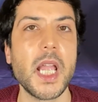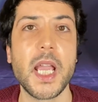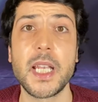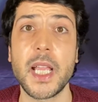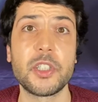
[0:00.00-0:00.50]

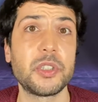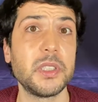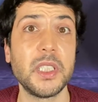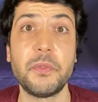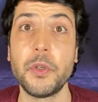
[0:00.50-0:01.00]
And actually
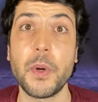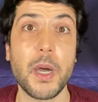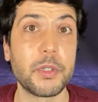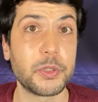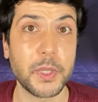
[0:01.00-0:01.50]
in a few
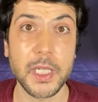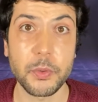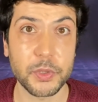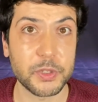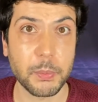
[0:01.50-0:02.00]
hours you get a
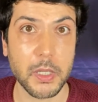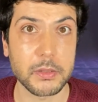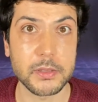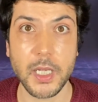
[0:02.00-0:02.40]
response.